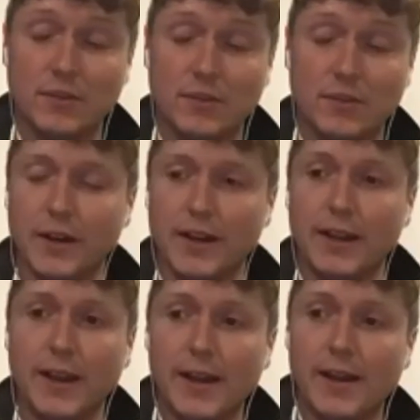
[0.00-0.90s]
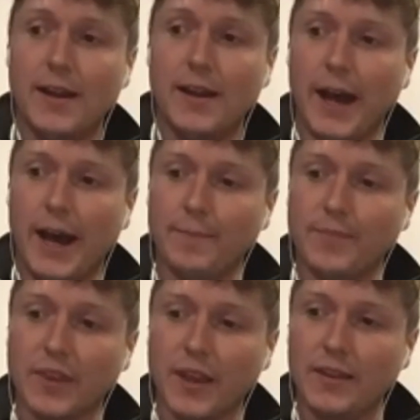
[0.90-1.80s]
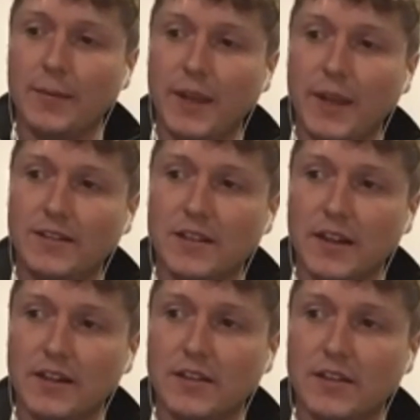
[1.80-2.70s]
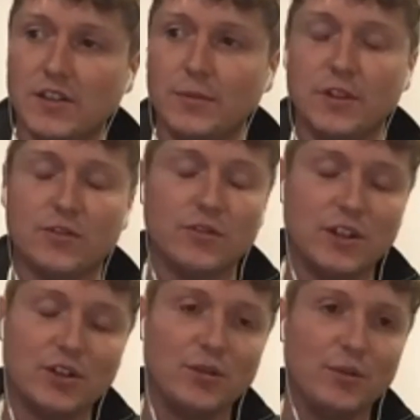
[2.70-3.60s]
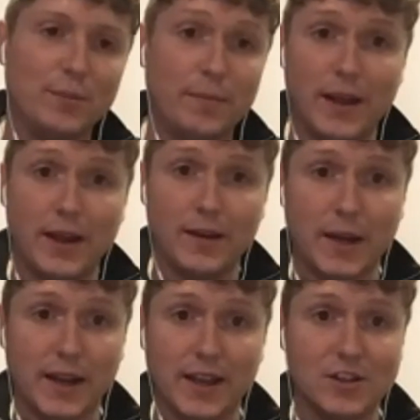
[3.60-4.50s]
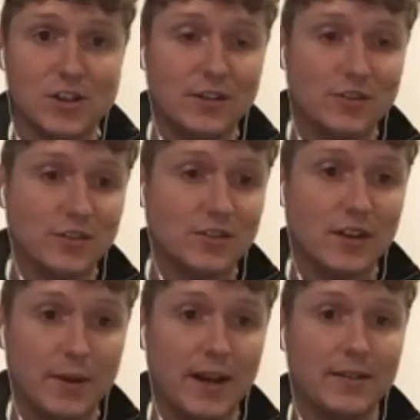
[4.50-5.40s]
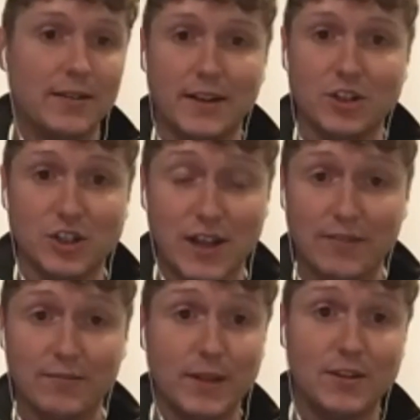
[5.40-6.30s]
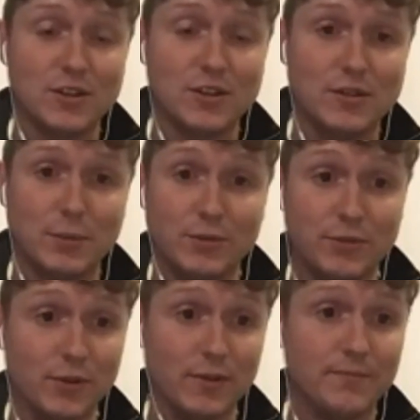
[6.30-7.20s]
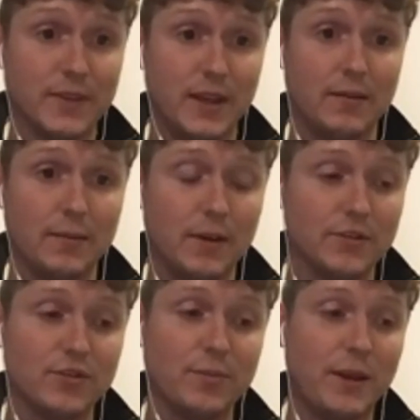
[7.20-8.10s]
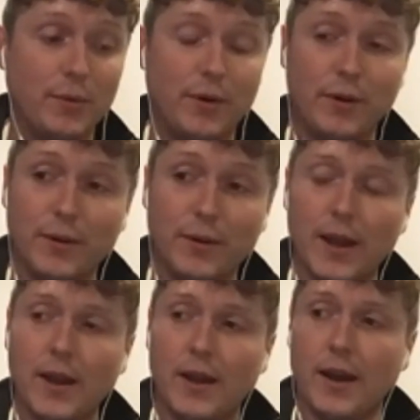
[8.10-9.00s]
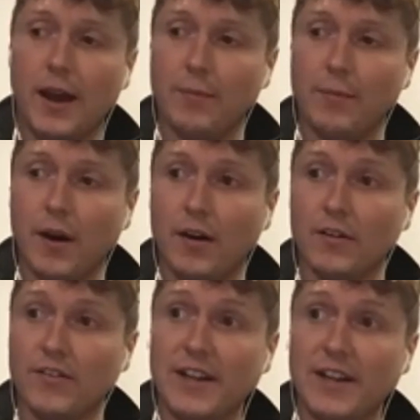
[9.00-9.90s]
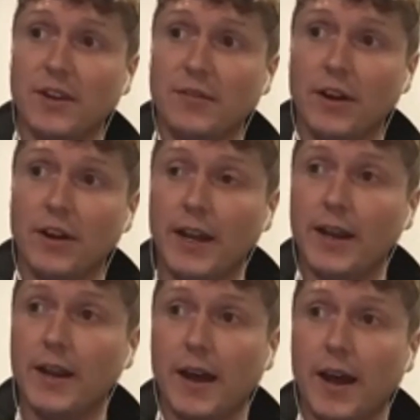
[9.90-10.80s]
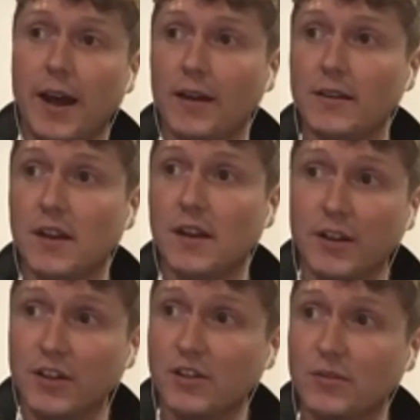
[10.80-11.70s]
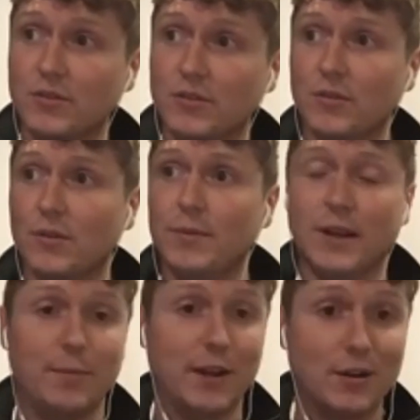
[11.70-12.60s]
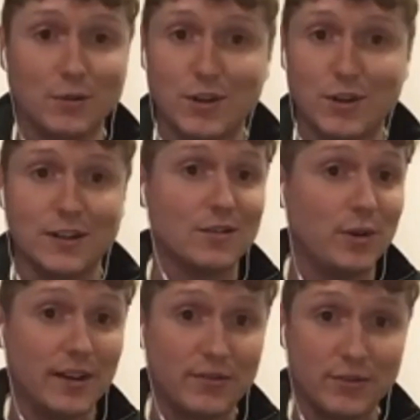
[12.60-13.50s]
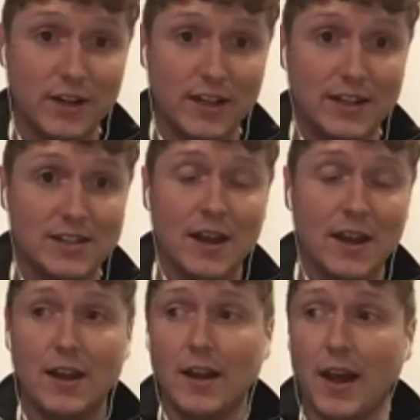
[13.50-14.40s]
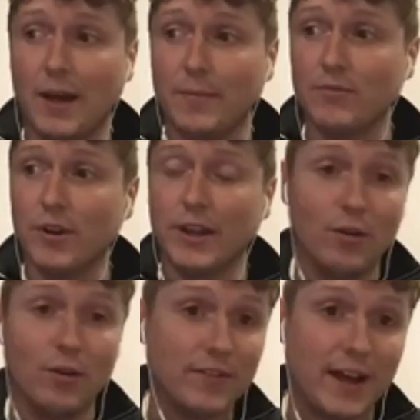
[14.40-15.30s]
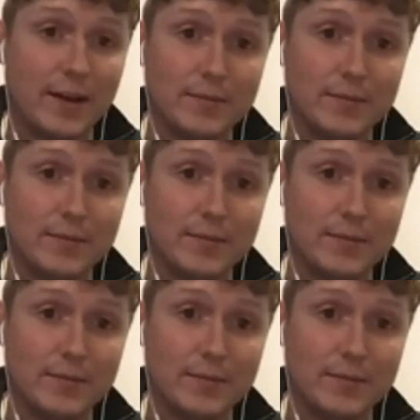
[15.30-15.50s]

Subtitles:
earn money. And that means that some of the traditional banking solutions that have been out there just haven't been suitable for them. Lots of people who are effectively running side hustles or becoming contractors or whatever it is, and running all of that,